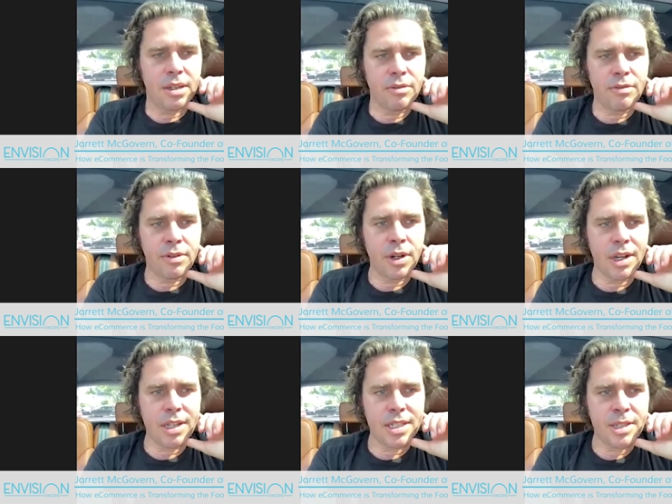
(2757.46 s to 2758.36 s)
For
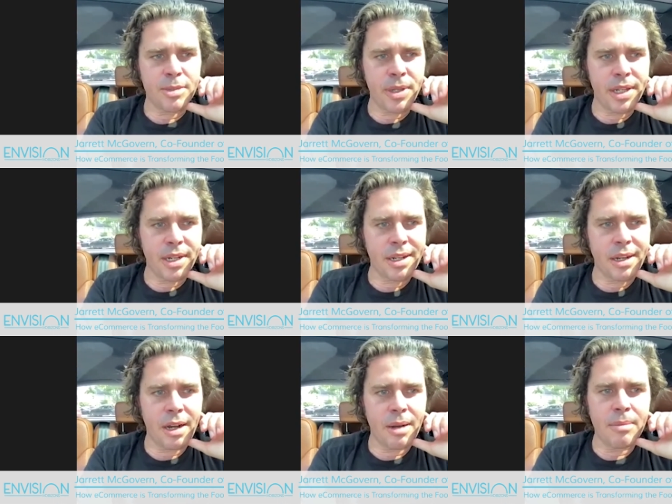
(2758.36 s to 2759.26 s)
us, it's been a
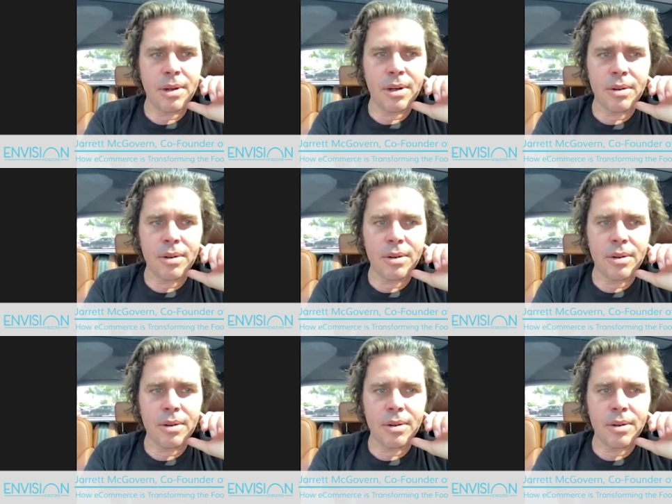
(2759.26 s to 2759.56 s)
combo